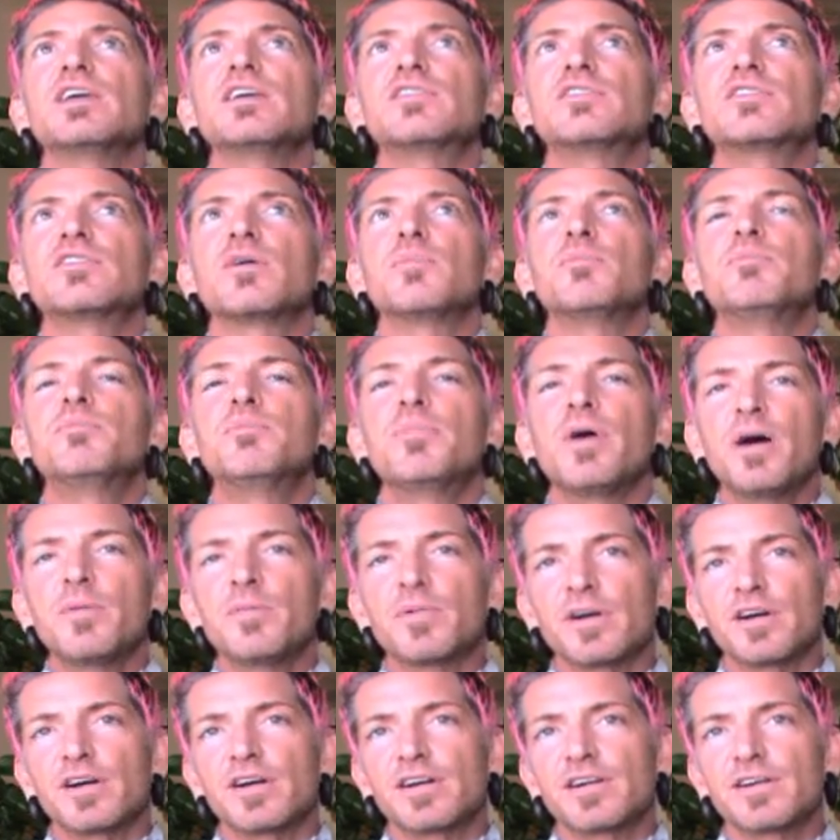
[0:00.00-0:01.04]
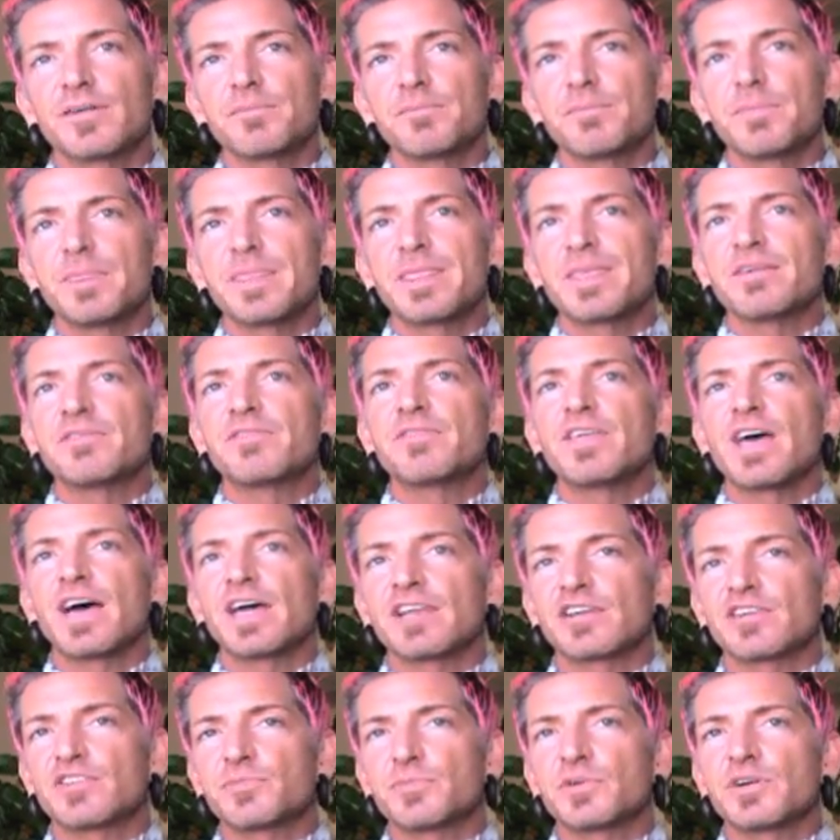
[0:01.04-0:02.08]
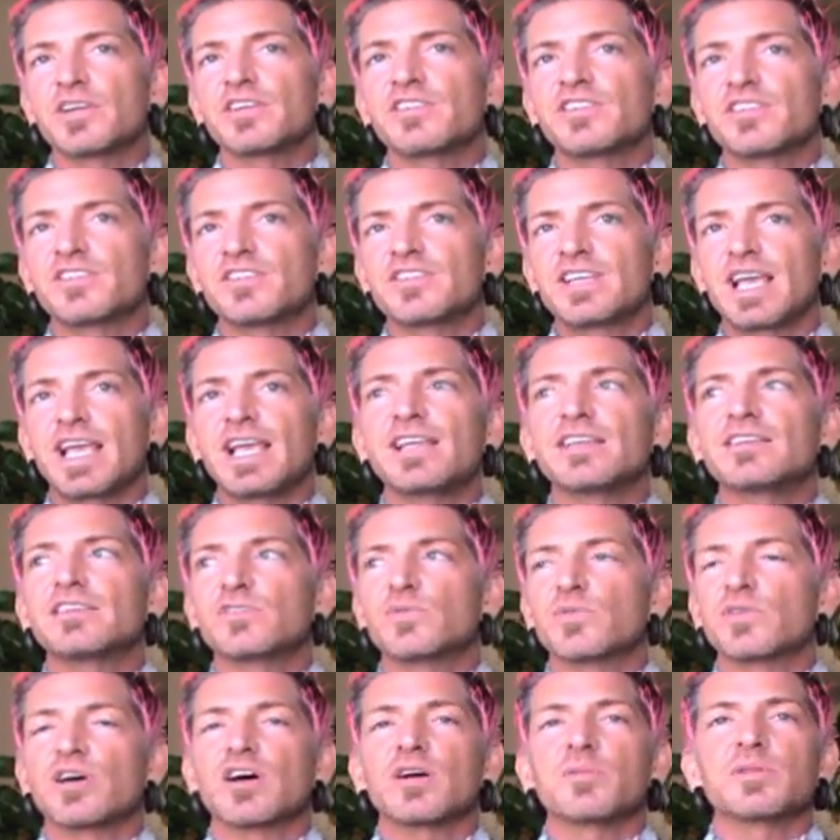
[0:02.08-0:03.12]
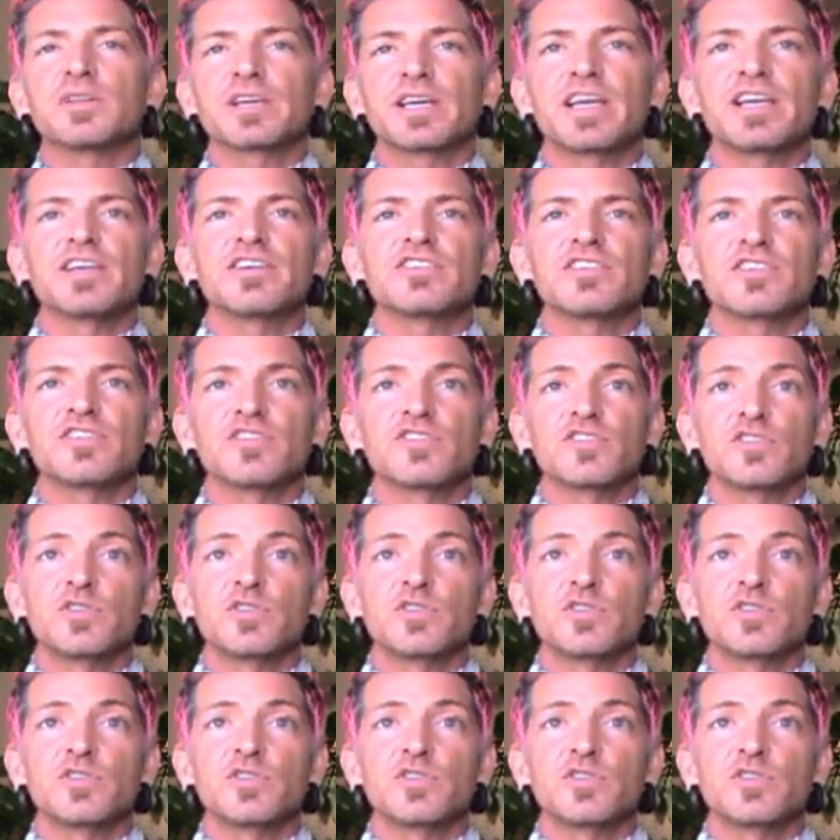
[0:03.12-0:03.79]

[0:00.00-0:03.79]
It's a bummer if that experience is tainted with obligation.